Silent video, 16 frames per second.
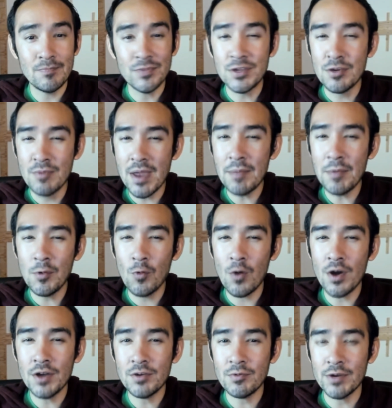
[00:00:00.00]
you may be
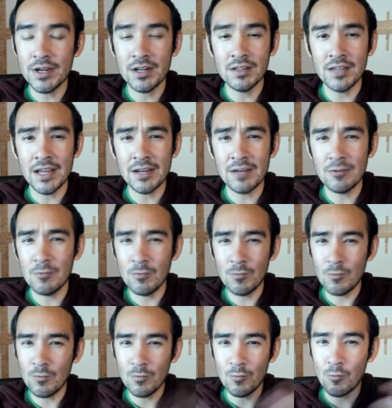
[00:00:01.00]
wondering, like,
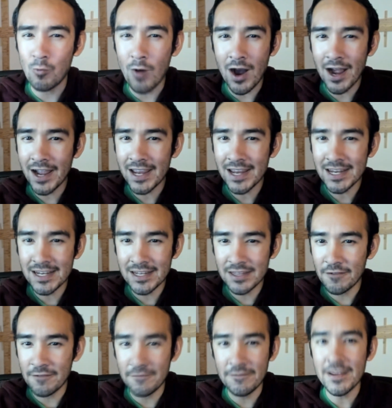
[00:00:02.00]
why
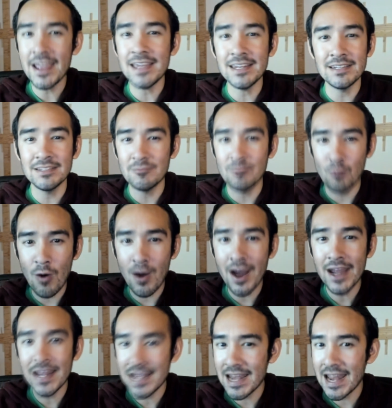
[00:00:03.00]
the Fate?
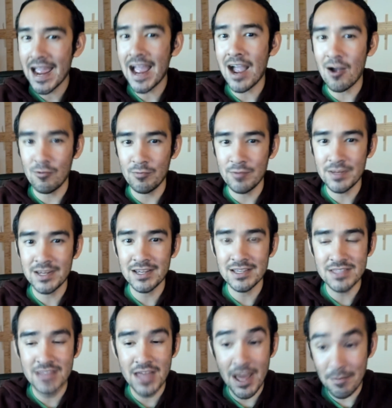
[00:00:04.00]
Why now?
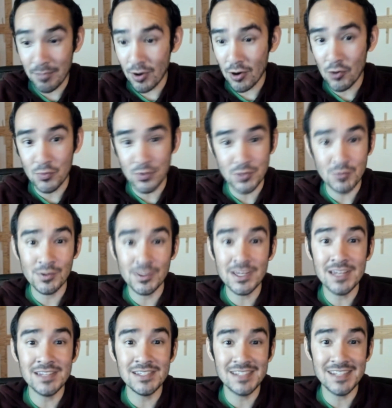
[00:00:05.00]
Because that ball was
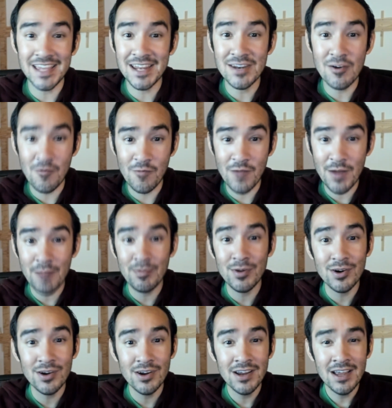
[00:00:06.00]
released in
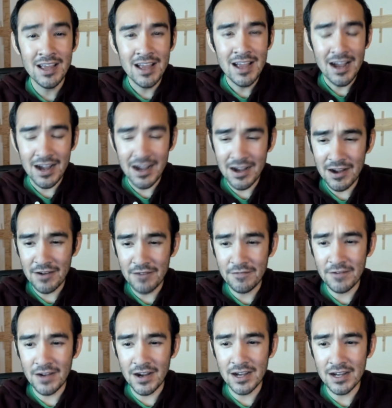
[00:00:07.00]
November of
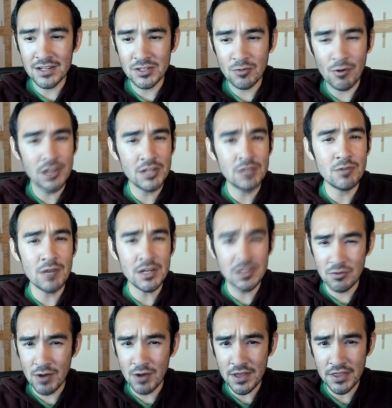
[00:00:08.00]

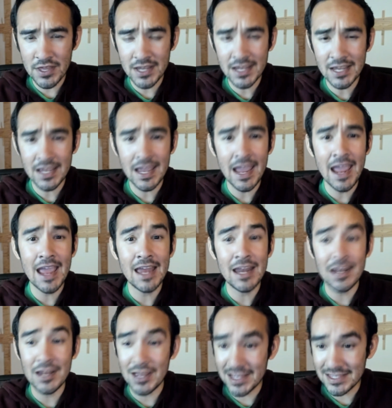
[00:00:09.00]
2022, I think,
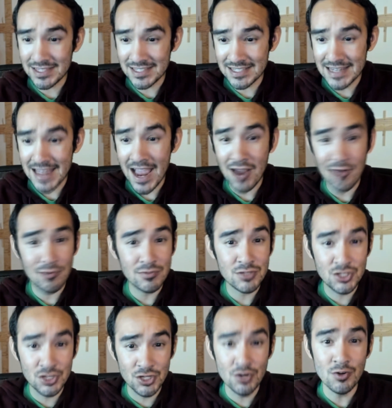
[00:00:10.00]
and it's now
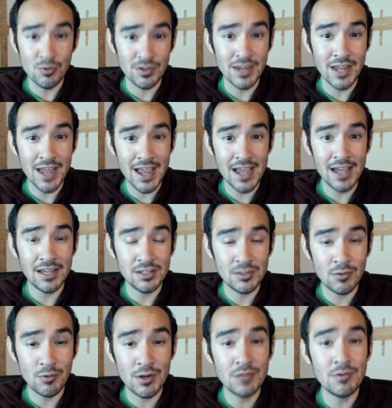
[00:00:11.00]
June
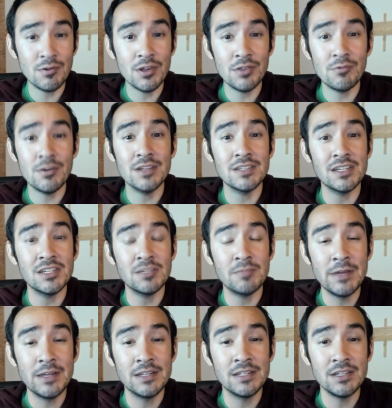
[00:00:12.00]
2023 as I
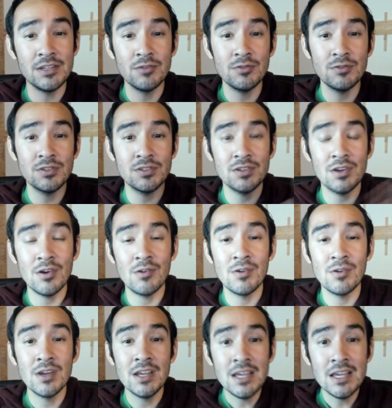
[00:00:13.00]
speak to you. So,
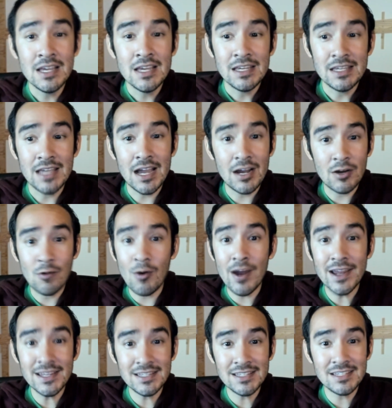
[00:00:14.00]
yeah,
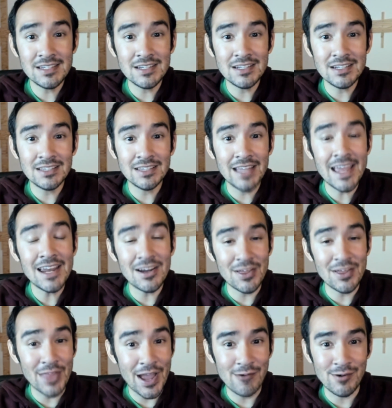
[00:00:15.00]
quite late
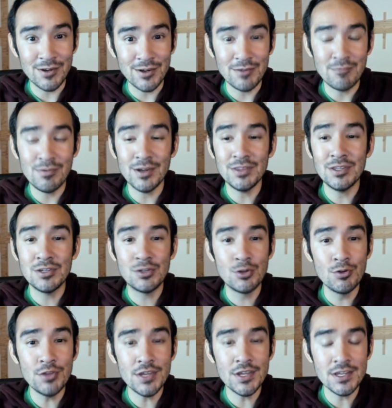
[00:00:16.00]
on that one. But the
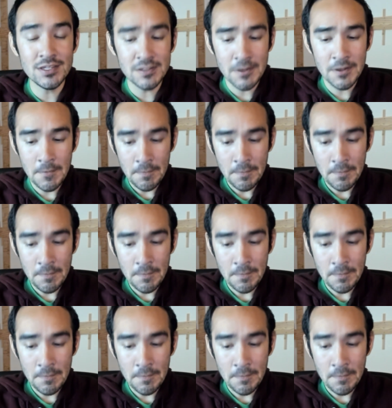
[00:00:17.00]
truth is,